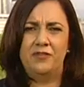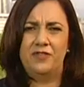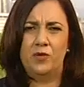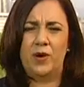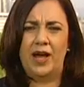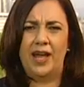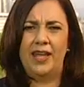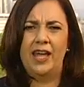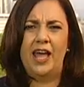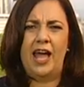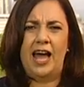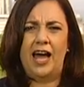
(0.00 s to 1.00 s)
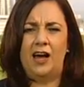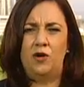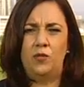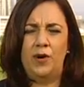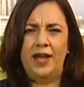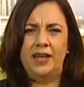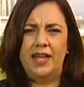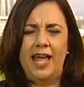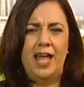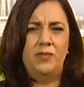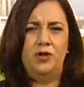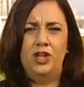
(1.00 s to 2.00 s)
of the way. When
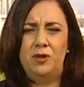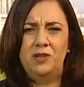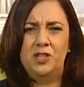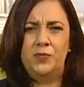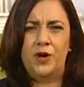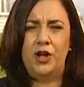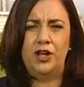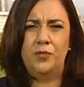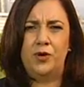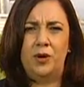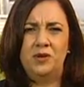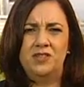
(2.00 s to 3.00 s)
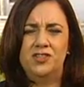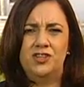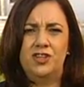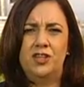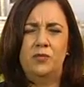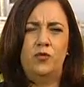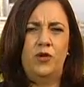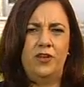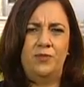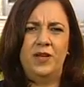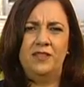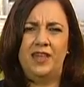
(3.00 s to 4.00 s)
Campbell Newman's broken promises to them,
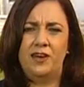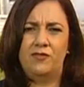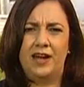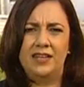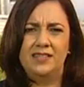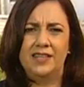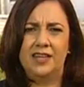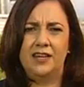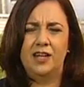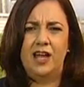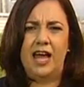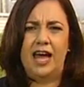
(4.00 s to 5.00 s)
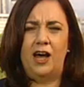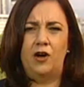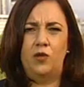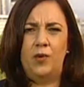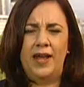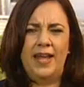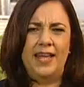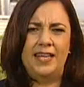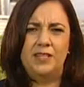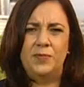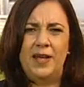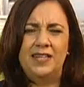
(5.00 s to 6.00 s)
we've been there raising it. When
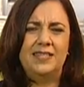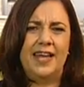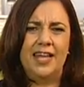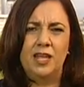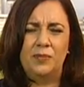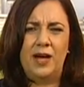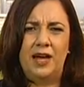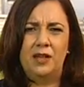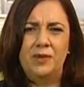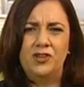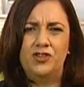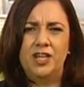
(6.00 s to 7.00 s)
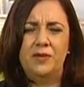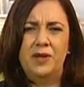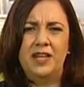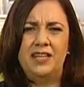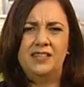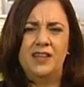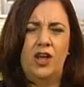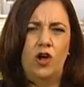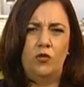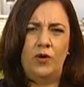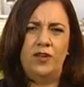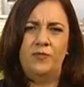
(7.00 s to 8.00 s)
he's been sacking parliamentary committees,
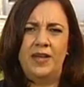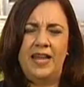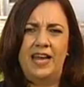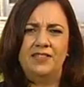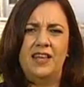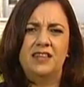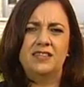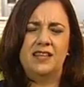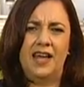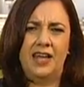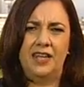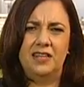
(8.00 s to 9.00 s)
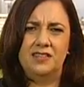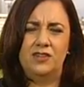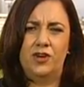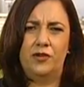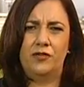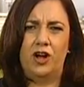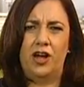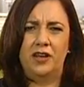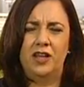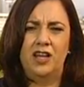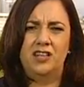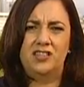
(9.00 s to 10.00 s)
we've been out there saying it's not right.
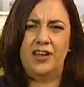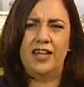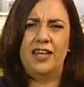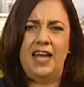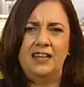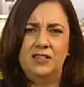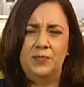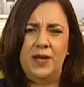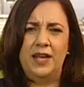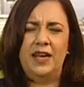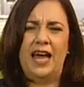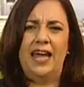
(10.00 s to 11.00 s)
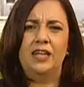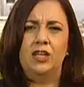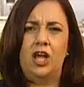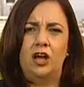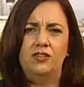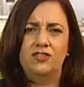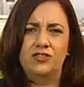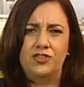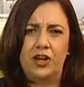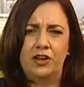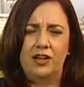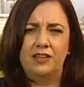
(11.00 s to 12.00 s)
So it has been
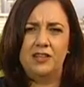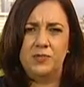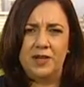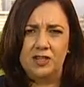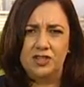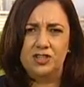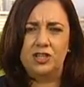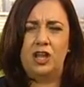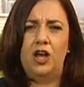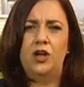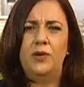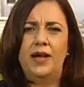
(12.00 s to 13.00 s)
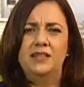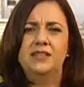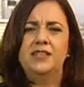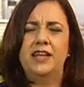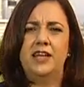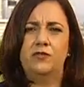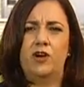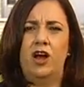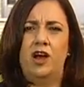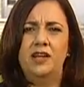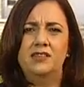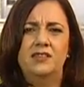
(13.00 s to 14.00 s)
a slow and steady
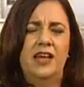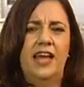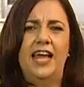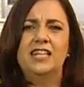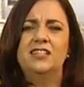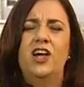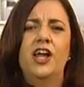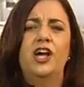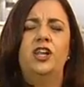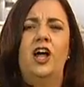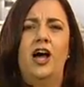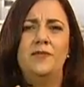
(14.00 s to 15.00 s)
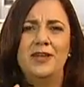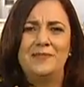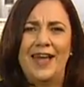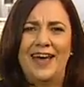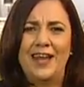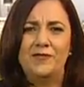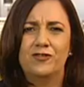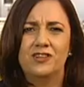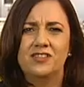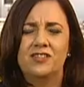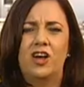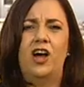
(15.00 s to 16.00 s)
rise. It's like climbing Mount
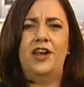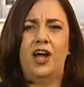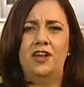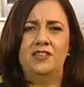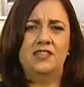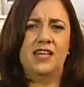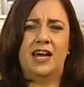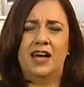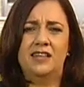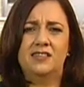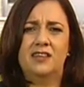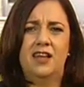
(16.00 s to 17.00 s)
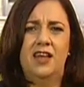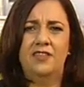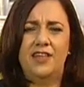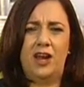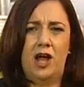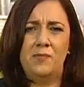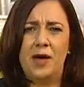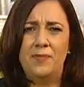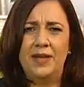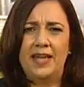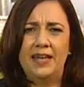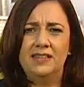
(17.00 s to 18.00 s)
Everest. I know the task that I'm up
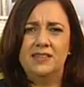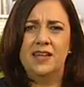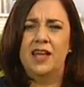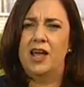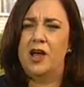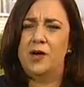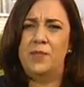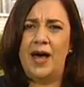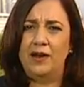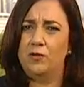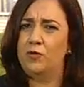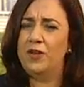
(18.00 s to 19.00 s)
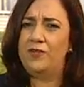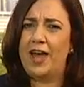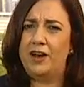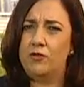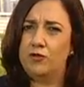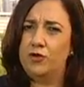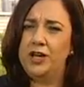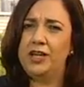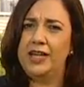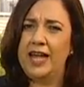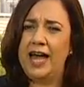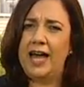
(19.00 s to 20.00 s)
against, but we've had a
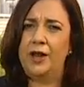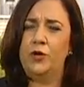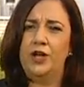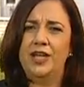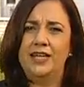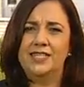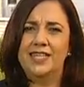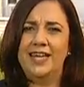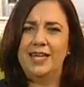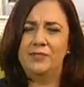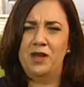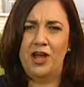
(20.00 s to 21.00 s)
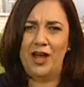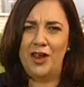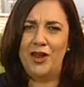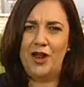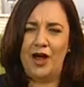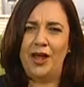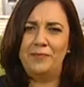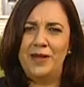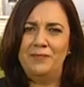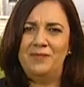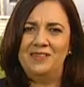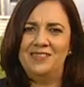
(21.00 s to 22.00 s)
really hard-working team, 9
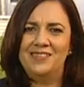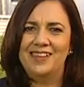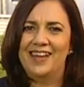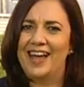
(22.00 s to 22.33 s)
members.